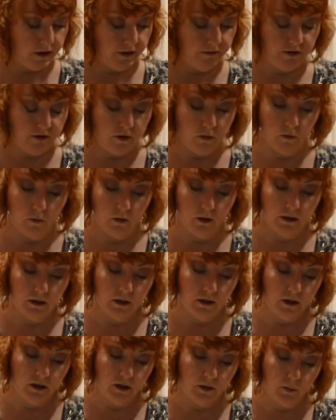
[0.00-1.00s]
if you want
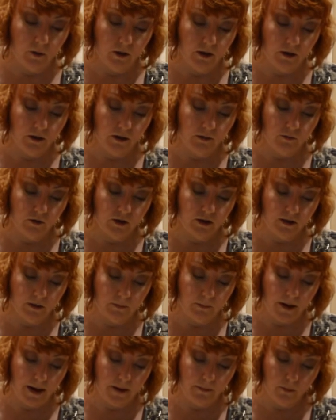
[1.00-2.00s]
to sprinkle them with some
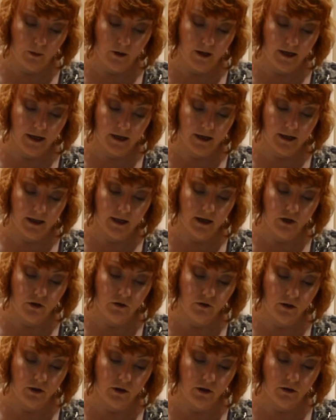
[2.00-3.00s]
paprika, then you
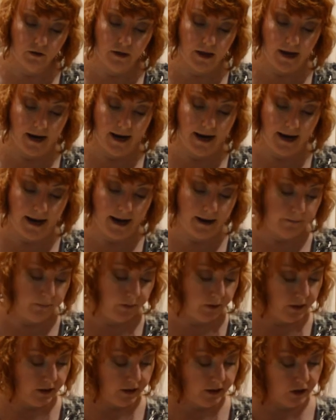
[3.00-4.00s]
can do that,
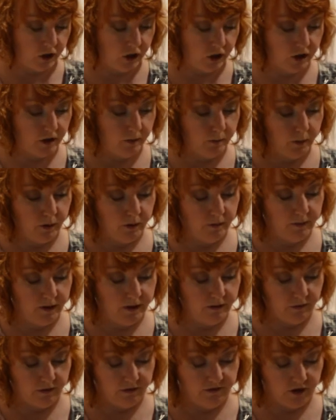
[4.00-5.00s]
and then just put them
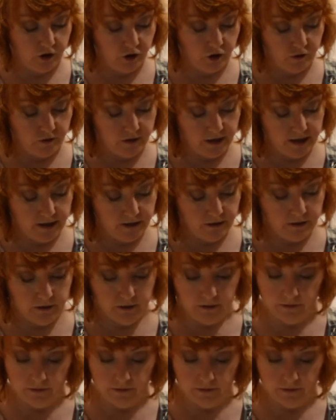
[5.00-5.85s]
in the refrigerator